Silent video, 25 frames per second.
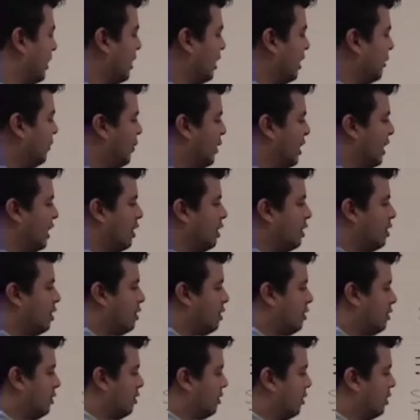going to be
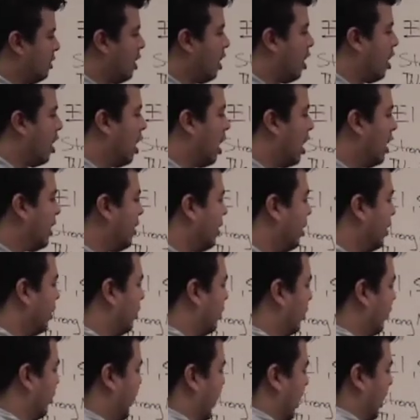harder
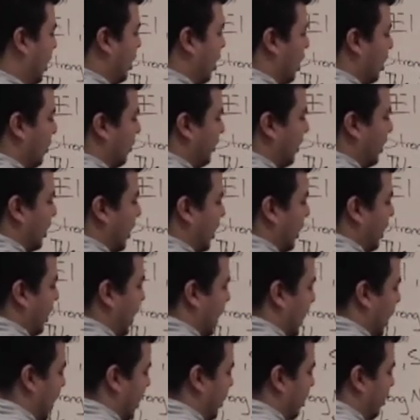to pick up that
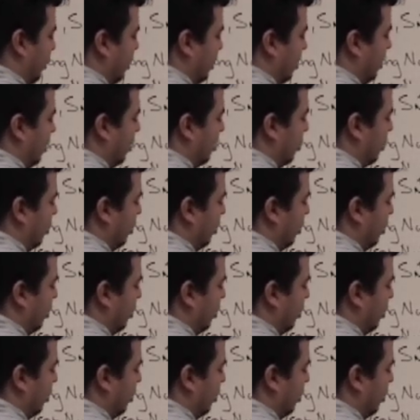H.